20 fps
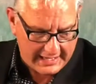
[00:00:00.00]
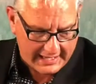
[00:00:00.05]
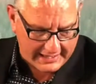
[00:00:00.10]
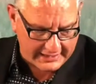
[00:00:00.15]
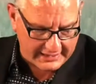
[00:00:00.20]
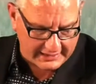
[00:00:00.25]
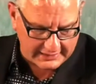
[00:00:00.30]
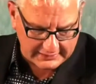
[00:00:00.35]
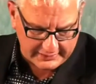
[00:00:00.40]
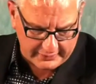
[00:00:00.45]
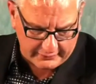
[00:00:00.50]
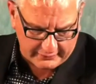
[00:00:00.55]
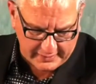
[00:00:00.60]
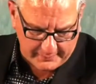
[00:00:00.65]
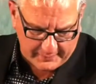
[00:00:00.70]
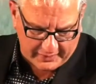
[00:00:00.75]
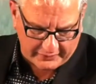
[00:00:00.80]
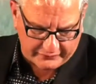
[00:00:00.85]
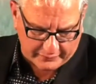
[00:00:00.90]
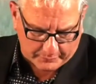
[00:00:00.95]
and it literally
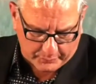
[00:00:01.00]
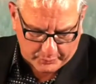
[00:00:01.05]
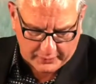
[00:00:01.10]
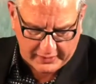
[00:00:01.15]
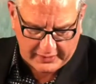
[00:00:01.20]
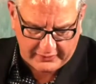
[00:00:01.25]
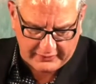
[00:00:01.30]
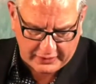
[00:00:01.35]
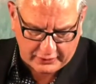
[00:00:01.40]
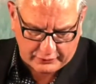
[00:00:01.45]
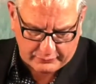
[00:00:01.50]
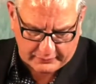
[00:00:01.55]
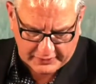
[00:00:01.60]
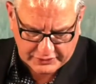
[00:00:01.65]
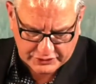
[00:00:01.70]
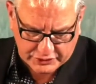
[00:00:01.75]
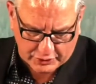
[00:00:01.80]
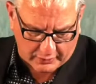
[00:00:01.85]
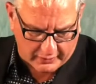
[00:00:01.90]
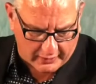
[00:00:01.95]
means a breathing
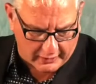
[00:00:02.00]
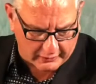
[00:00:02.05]
creature